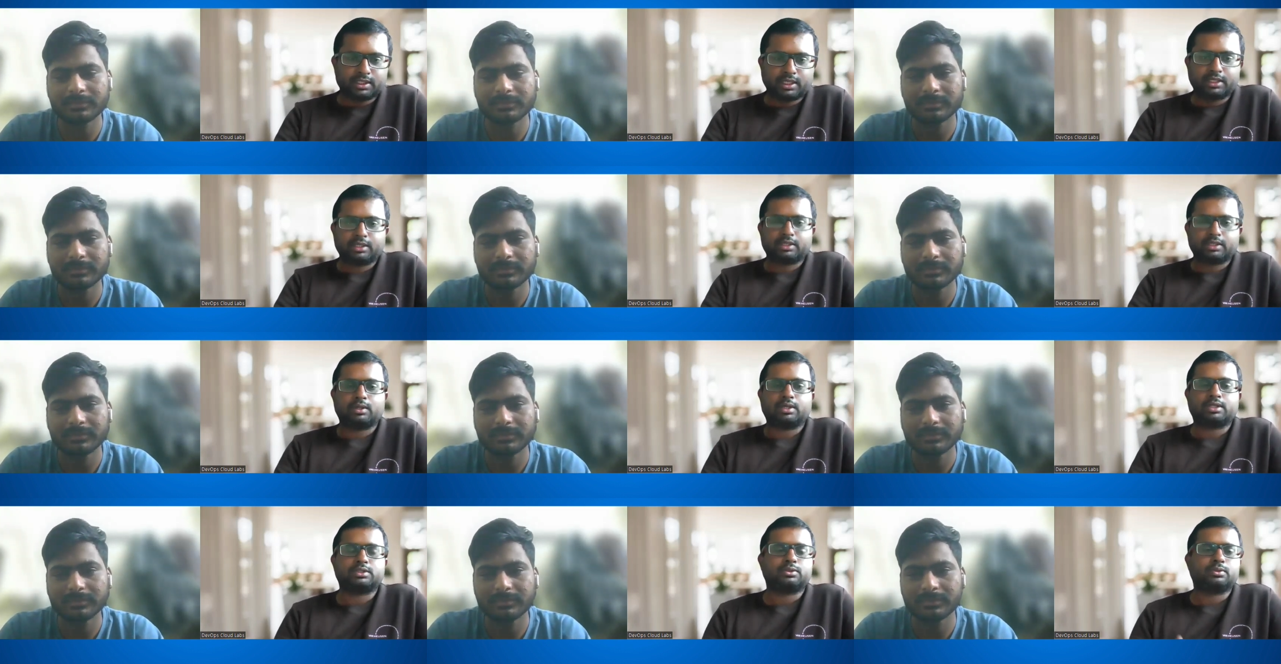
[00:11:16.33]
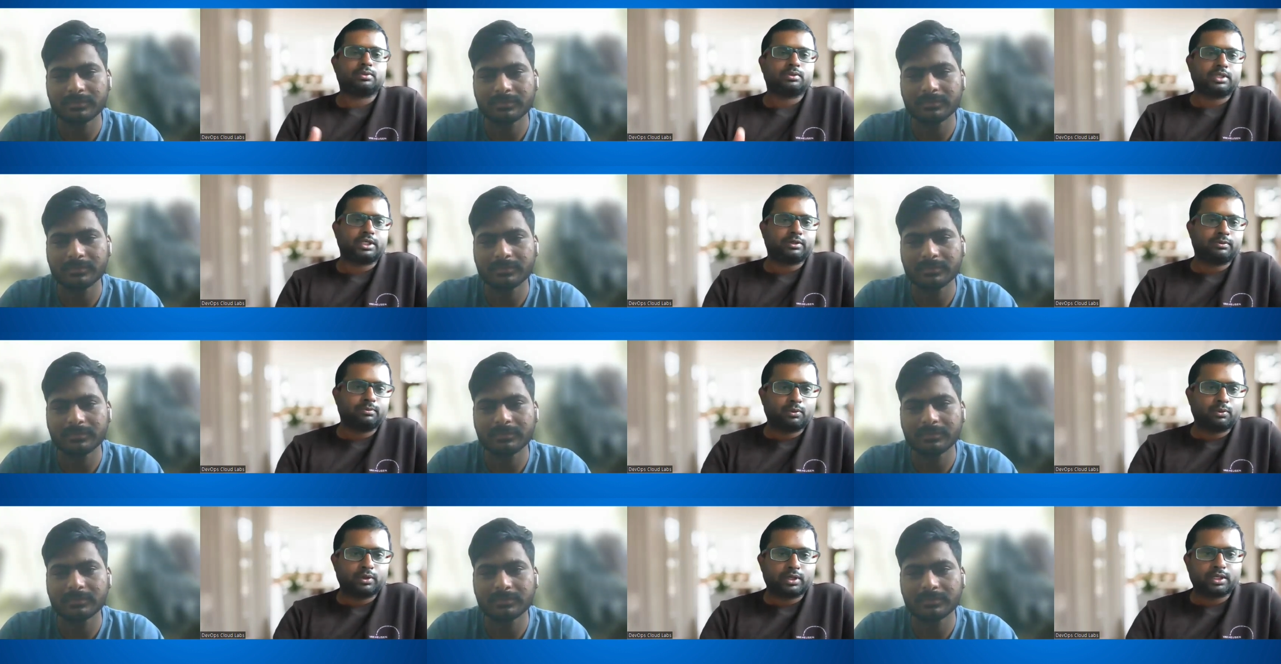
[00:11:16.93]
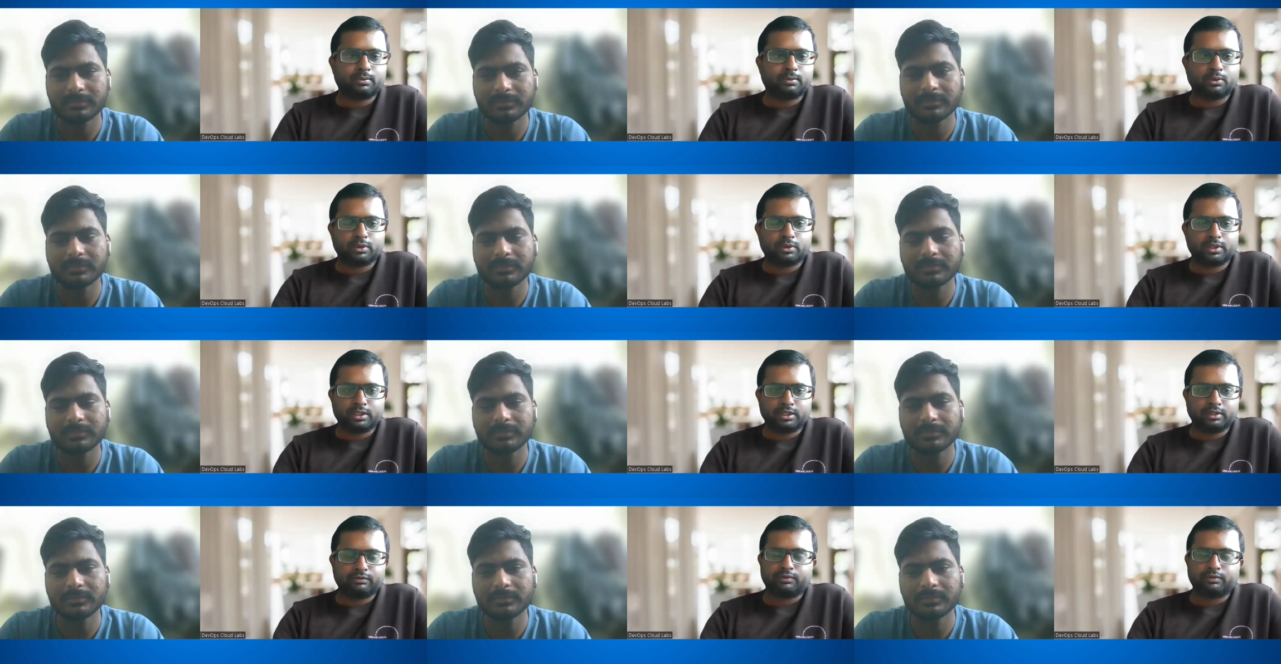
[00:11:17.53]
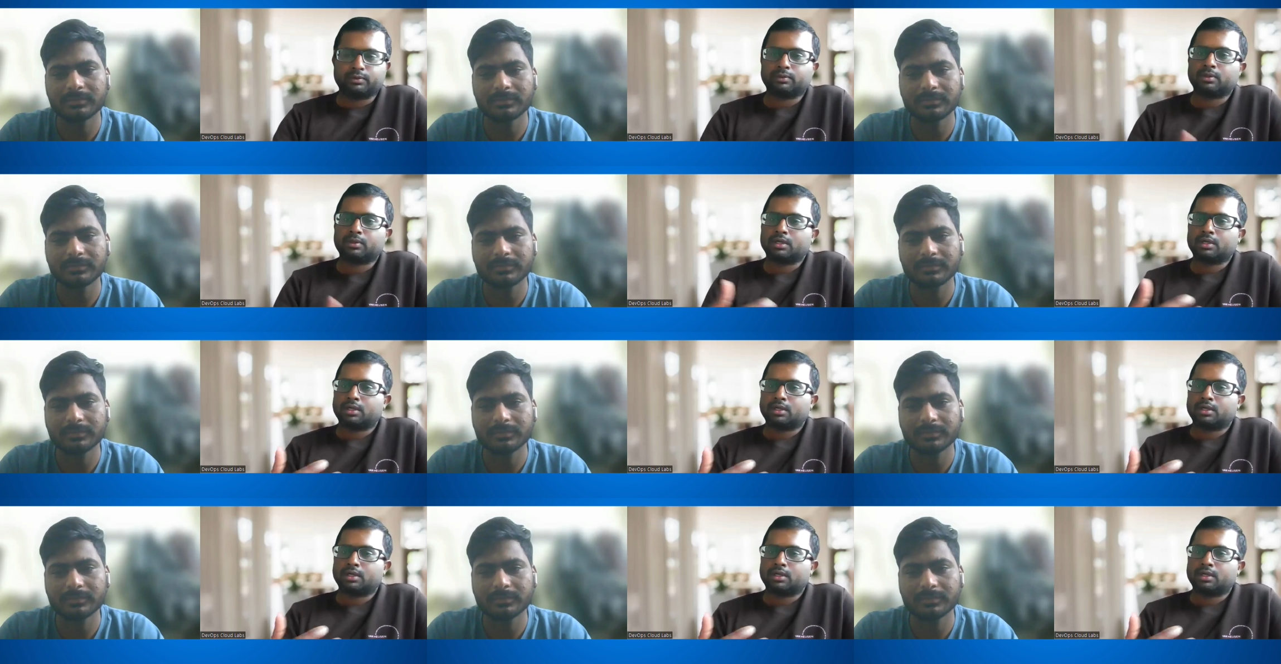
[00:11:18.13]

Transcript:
Speaker 1: that, as you give more and more interviews,